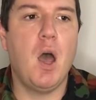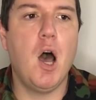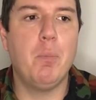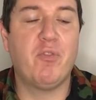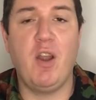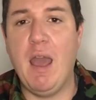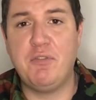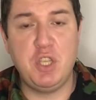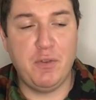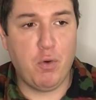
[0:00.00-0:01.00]
Um, for an
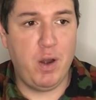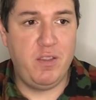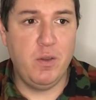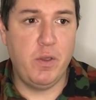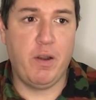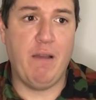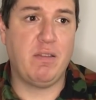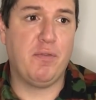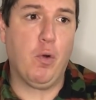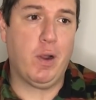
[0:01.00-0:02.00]
FG42, you're going to have
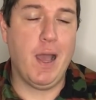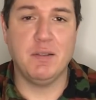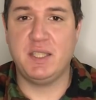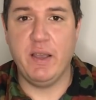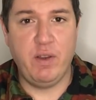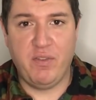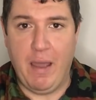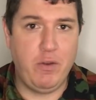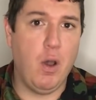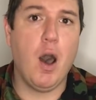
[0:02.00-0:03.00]
to fork out
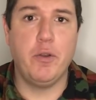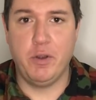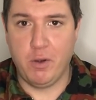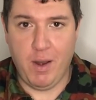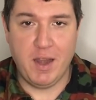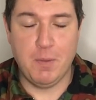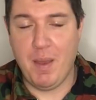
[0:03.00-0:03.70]
75 to 100 grand,